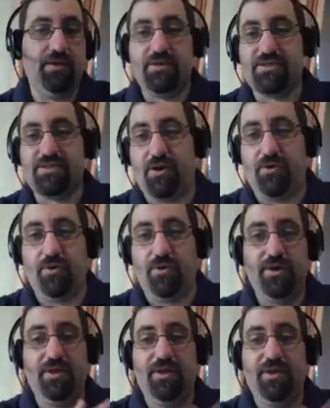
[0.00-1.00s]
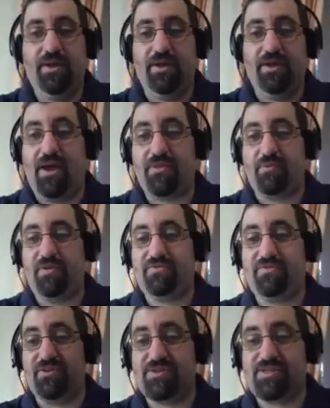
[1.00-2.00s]
So now that
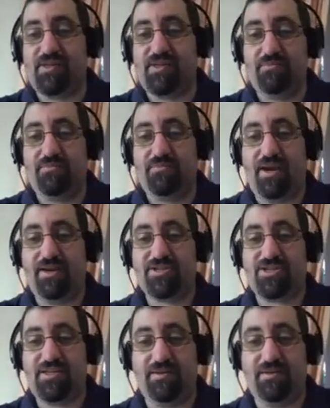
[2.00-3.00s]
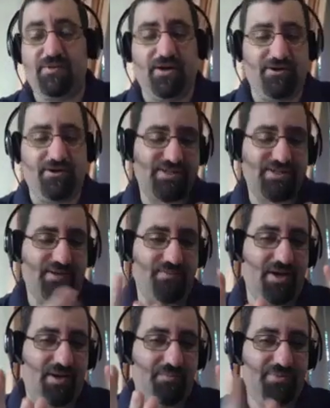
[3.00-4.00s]
we've learned some HTML or
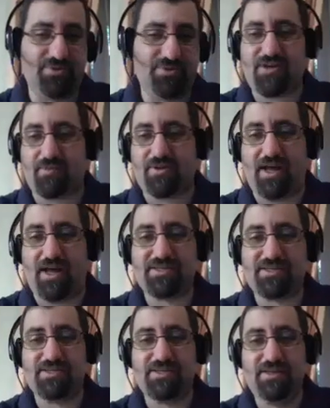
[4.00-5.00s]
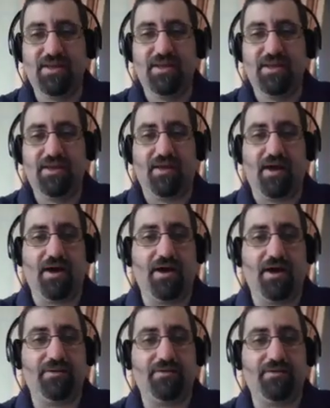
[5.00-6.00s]
some Bootstrap classes,
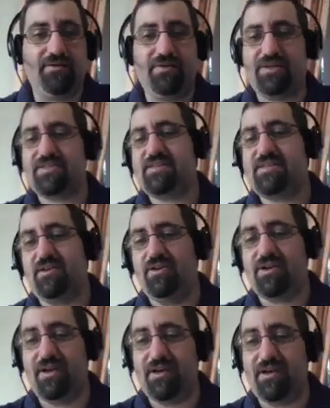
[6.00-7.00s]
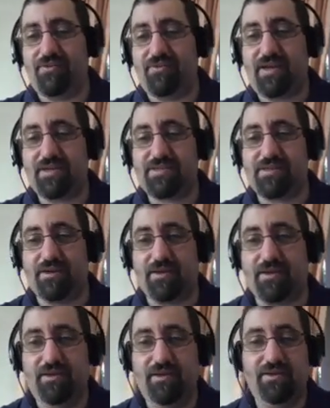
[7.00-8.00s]
let's take a look at another case
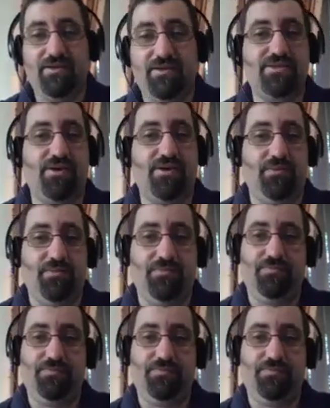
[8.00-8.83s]
study. So